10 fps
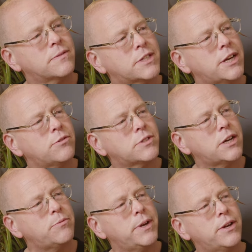
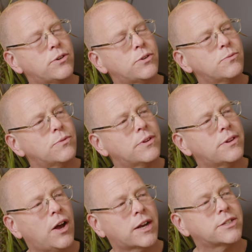Tell me
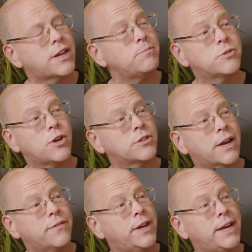because sometimes
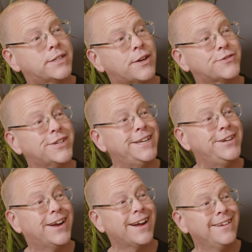over the years I've seen
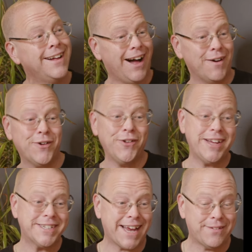you go, I've got
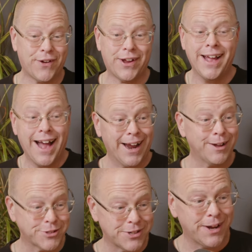this advert, and
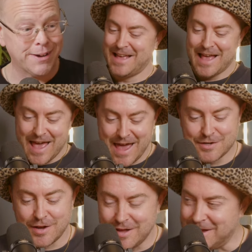I'm just like,
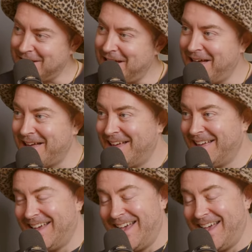wow, Pete, wow,